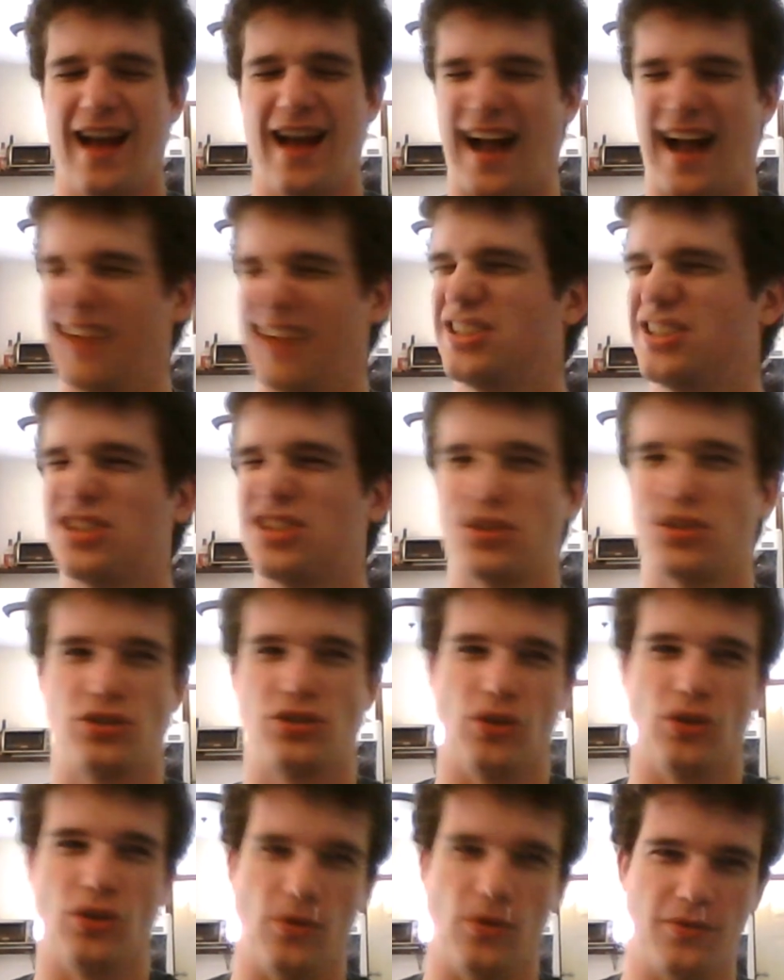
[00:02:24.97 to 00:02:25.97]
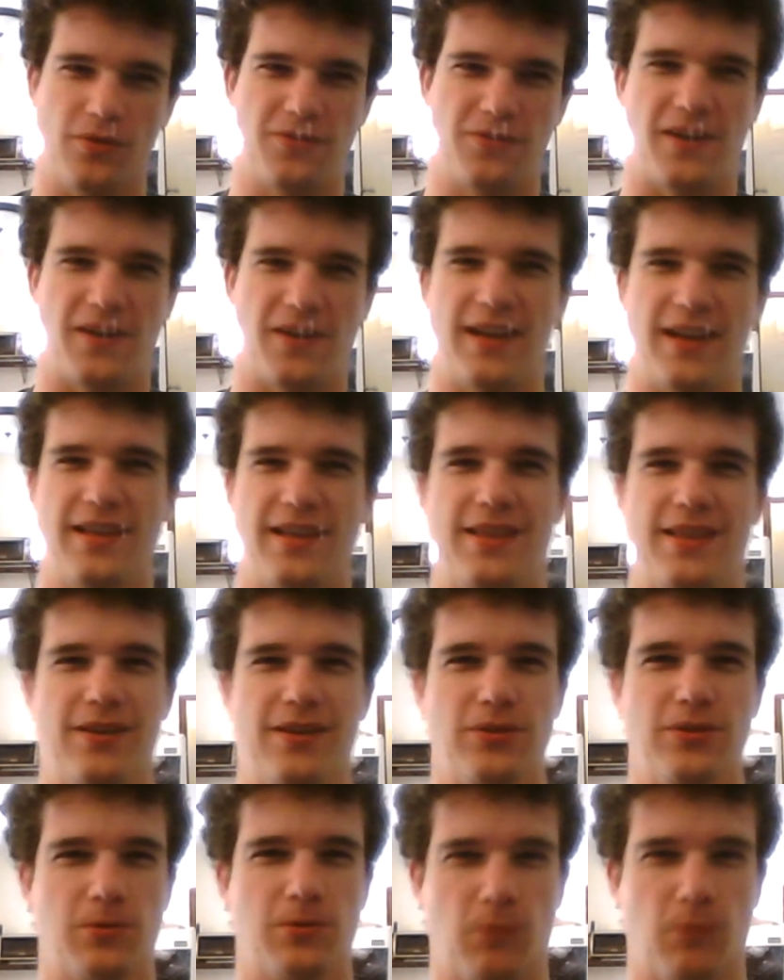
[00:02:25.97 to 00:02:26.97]
I just don't find that
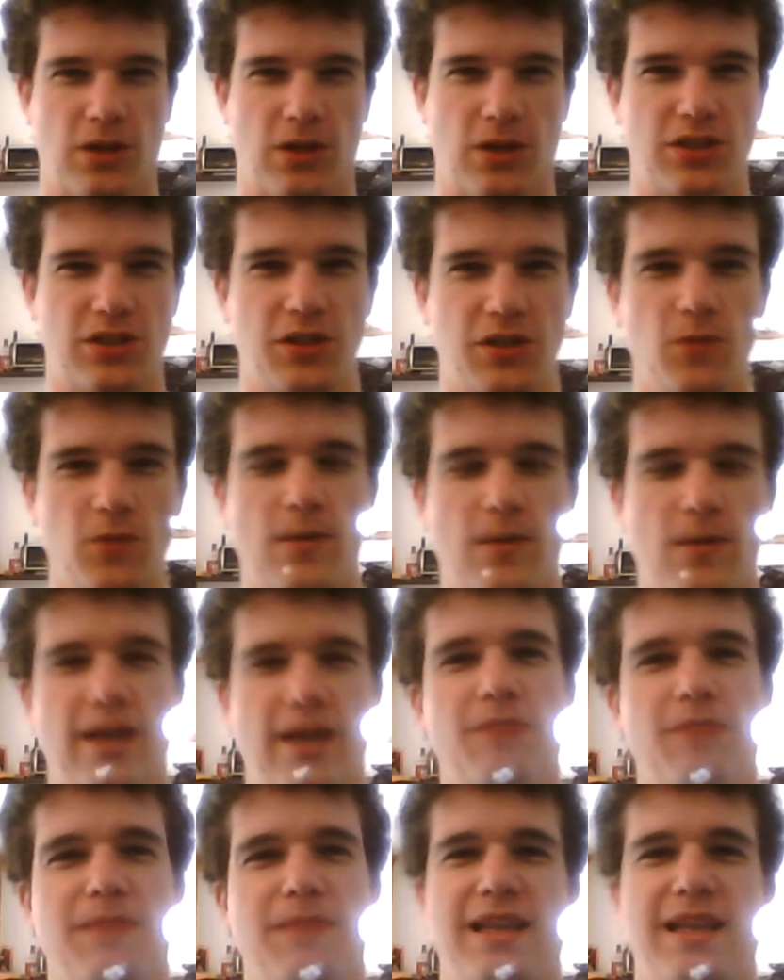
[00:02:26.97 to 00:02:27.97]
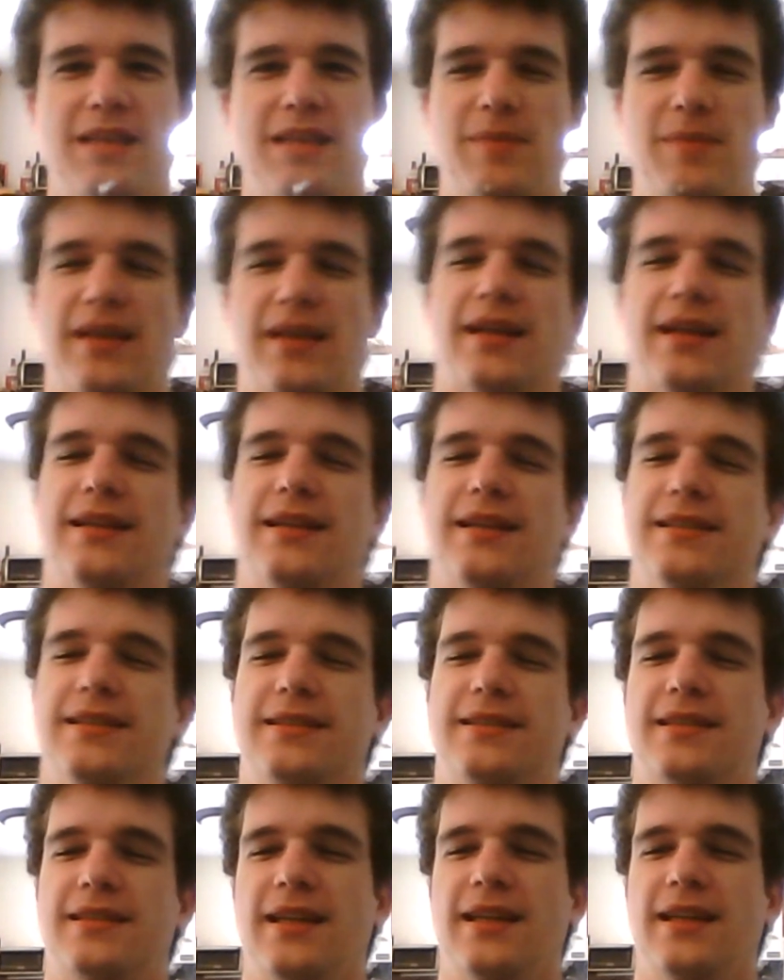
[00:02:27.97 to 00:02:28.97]
those work too well, mainly
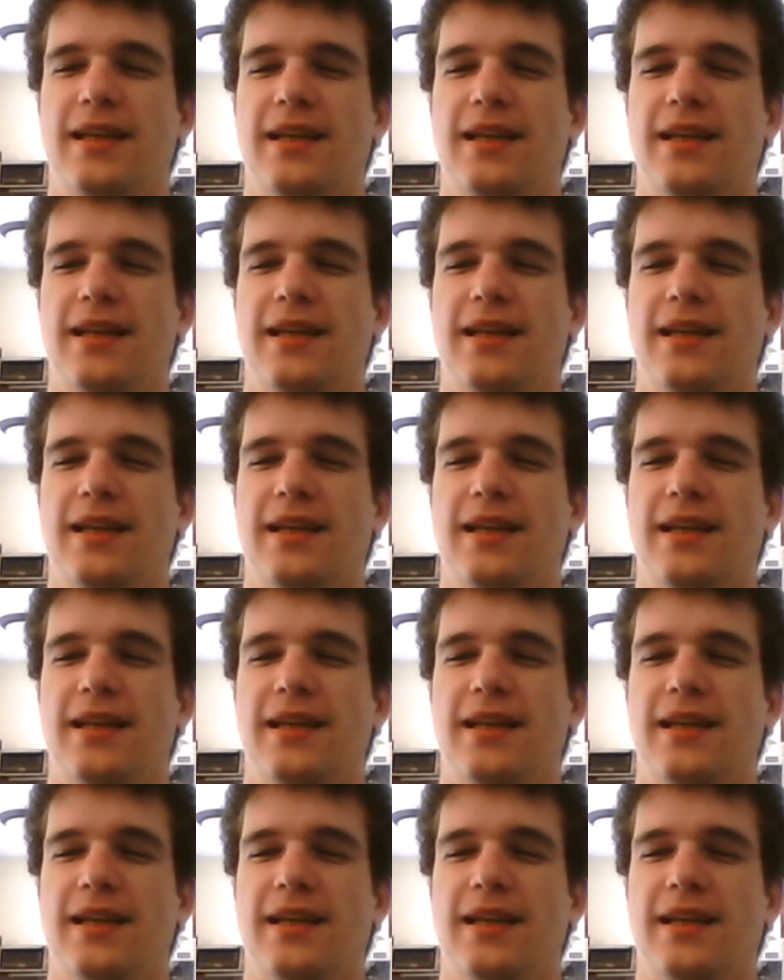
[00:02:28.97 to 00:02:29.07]
because